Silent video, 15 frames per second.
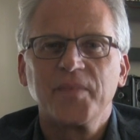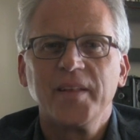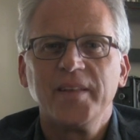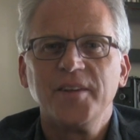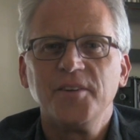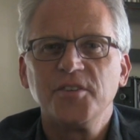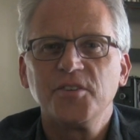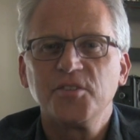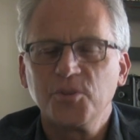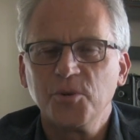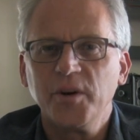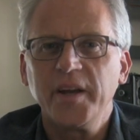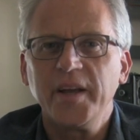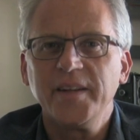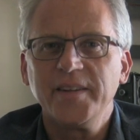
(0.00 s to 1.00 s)
There's a
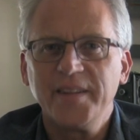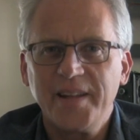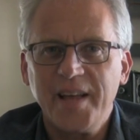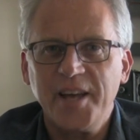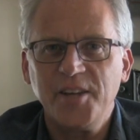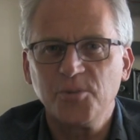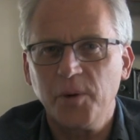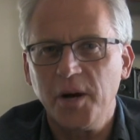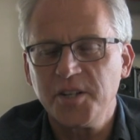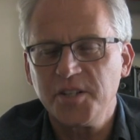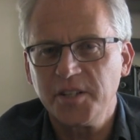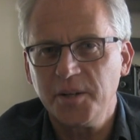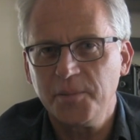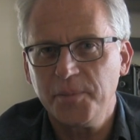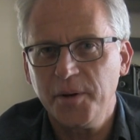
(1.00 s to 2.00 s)
story in today's
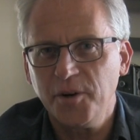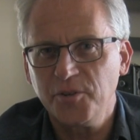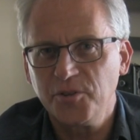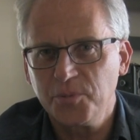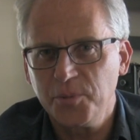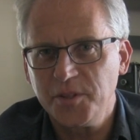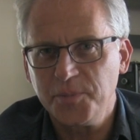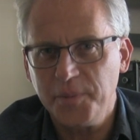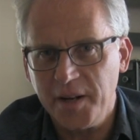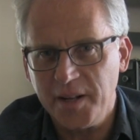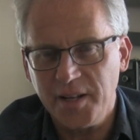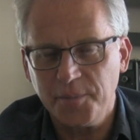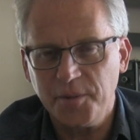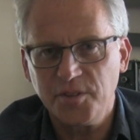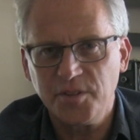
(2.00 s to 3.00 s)
Washington Post, which by the
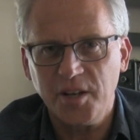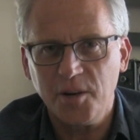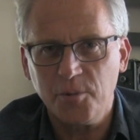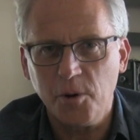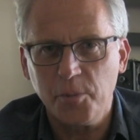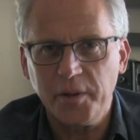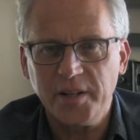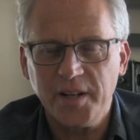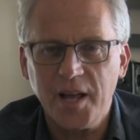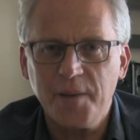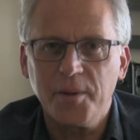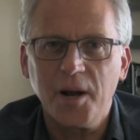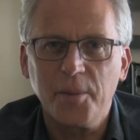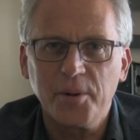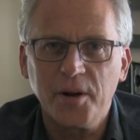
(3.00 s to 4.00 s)
time you see it, it won't be today,
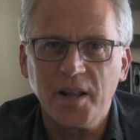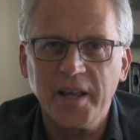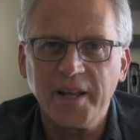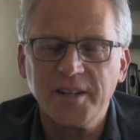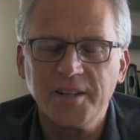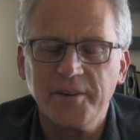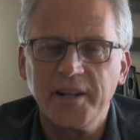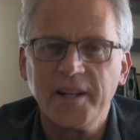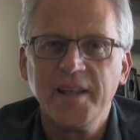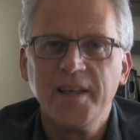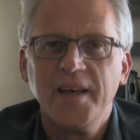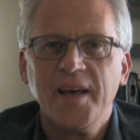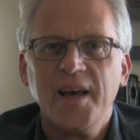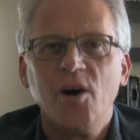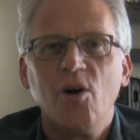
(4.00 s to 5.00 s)
but I'll put a link to it,
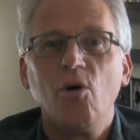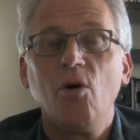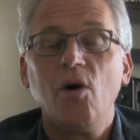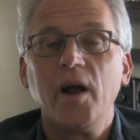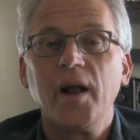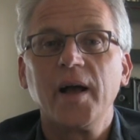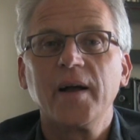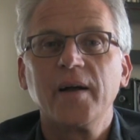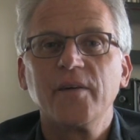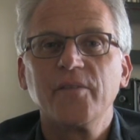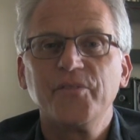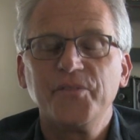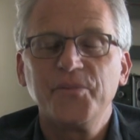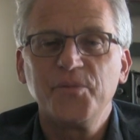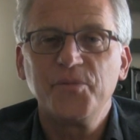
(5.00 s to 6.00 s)
on a
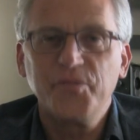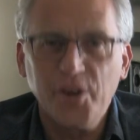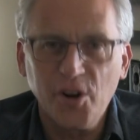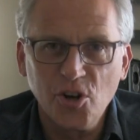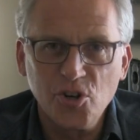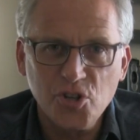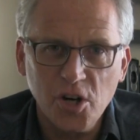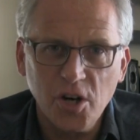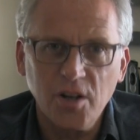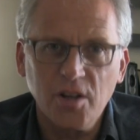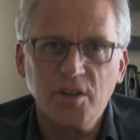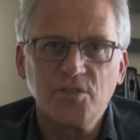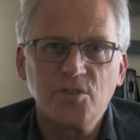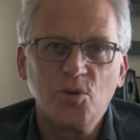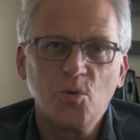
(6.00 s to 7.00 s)

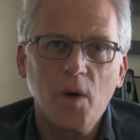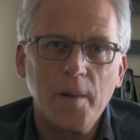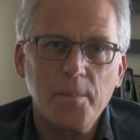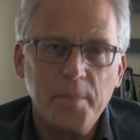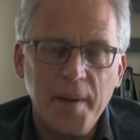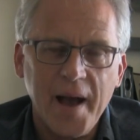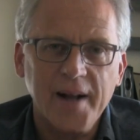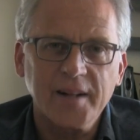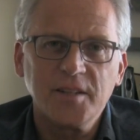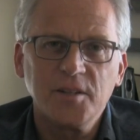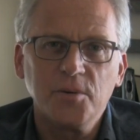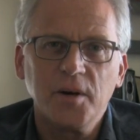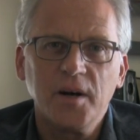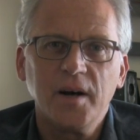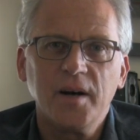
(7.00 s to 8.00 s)
photojournalist who went back
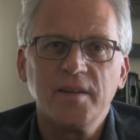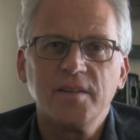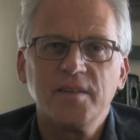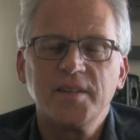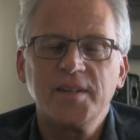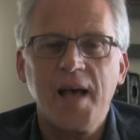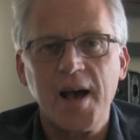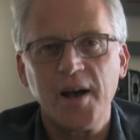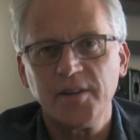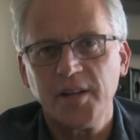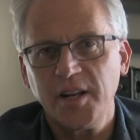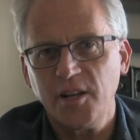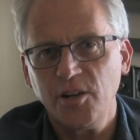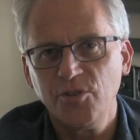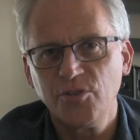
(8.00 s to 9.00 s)
to a town
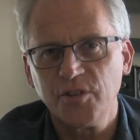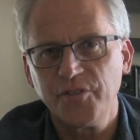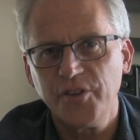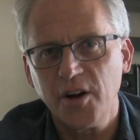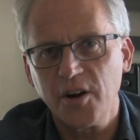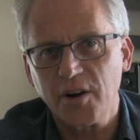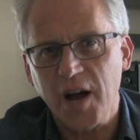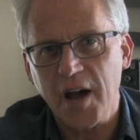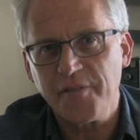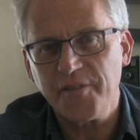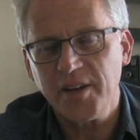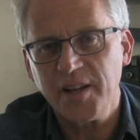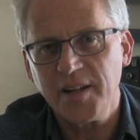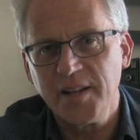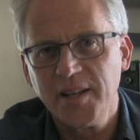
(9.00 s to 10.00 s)
that he used to photograph
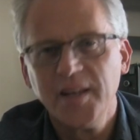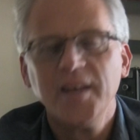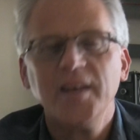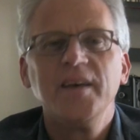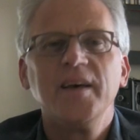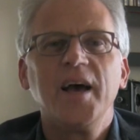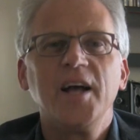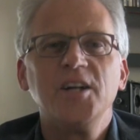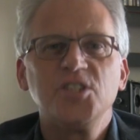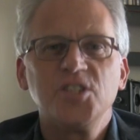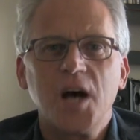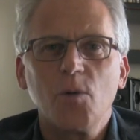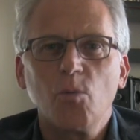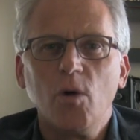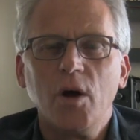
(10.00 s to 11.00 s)
in and
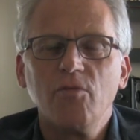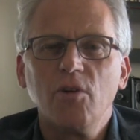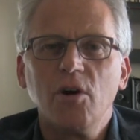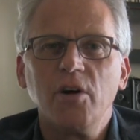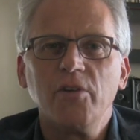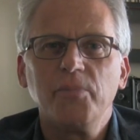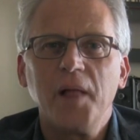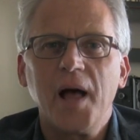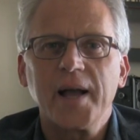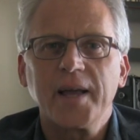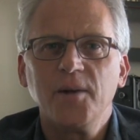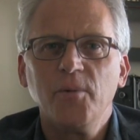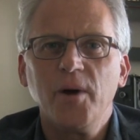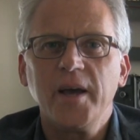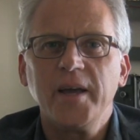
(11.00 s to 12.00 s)
shot one roll of black
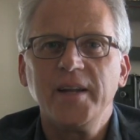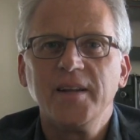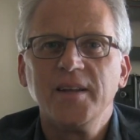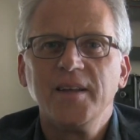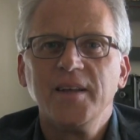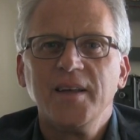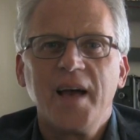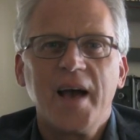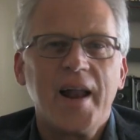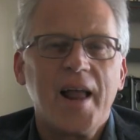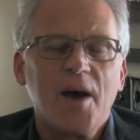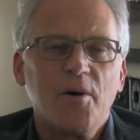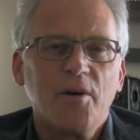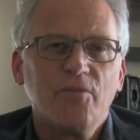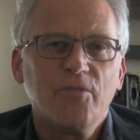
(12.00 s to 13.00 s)
and white and
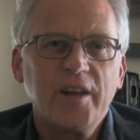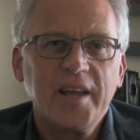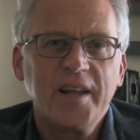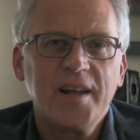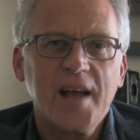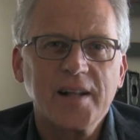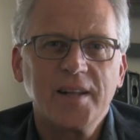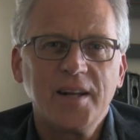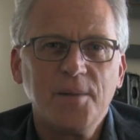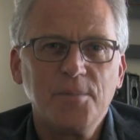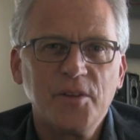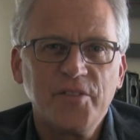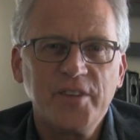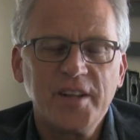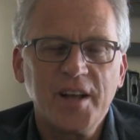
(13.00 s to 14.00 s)
how it reconnected him
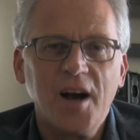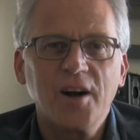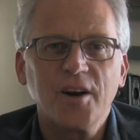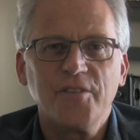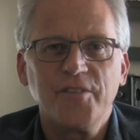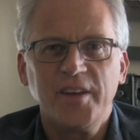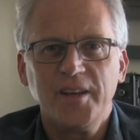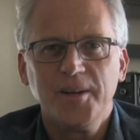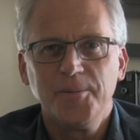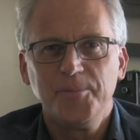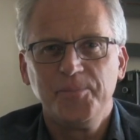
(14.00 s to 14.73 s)
to photography.